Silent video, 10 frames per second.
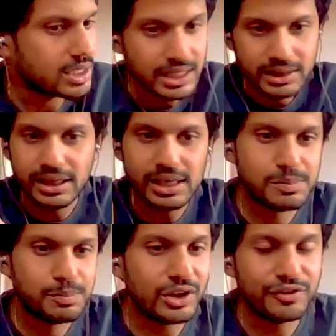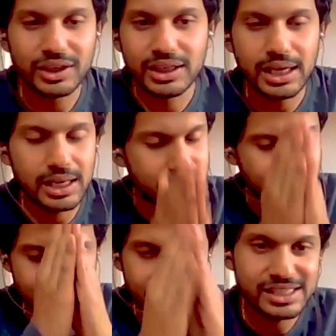locations. These beautiful
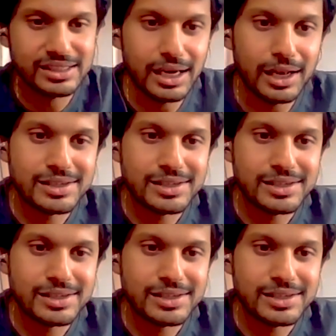girls,